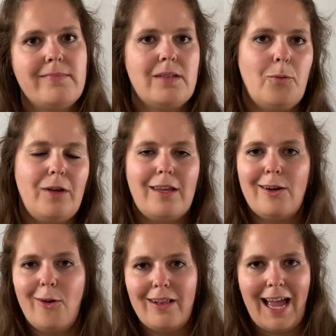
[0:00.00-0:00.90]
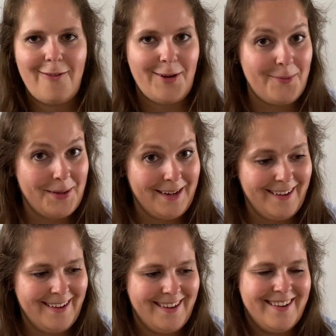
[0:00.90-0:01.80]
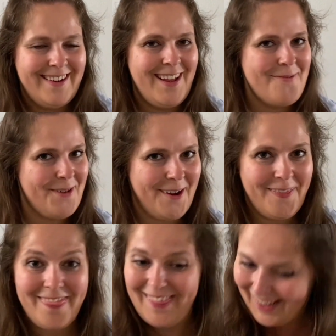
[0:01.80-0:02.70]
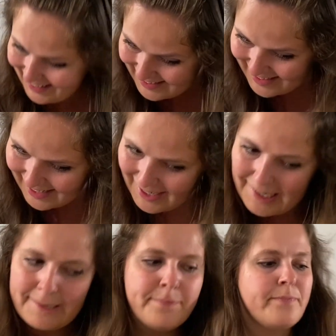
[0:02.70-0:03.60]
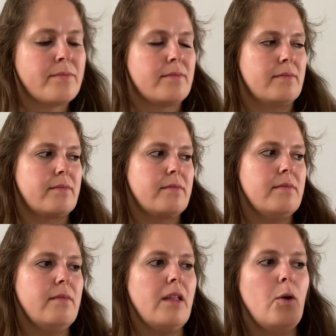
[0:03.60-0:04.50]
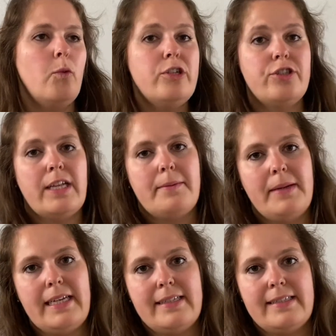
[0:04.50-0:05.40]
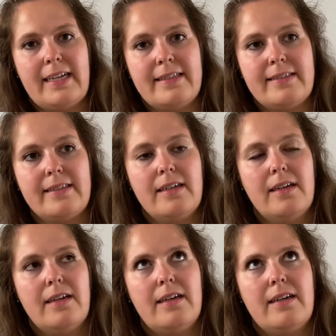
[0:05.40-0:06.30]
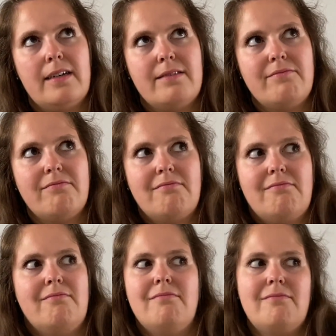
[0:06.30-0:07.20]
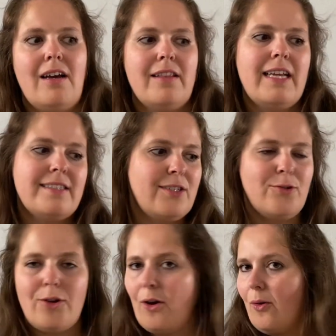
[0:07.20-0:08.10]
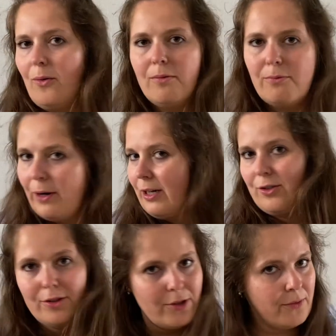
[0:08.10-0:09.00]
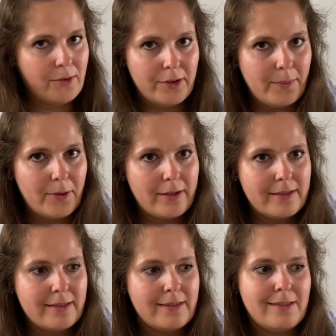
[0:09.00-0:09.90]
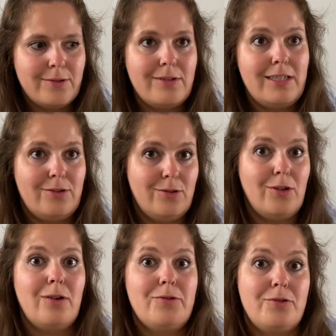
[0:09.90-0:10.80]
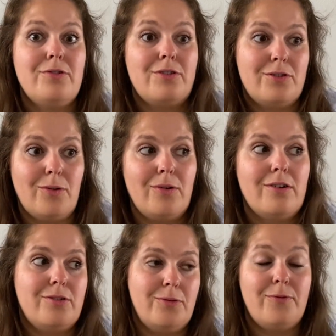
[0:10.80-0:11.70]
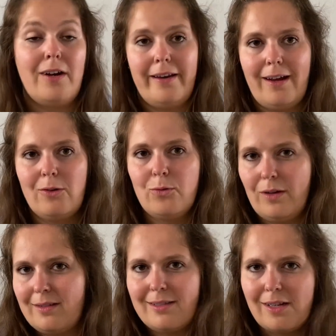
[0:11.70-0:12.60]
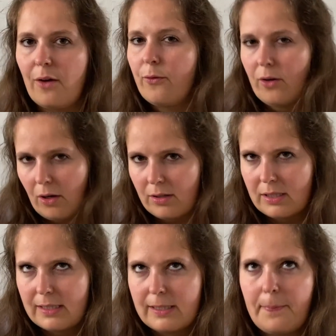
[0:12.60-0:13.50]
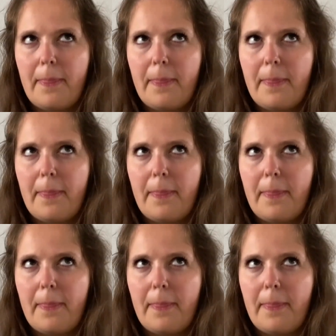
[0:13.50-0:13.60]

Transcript: We can all have an opinion about that, which then means that unless you know where to look for the prices, you need to go to the store to find out what stuff costs.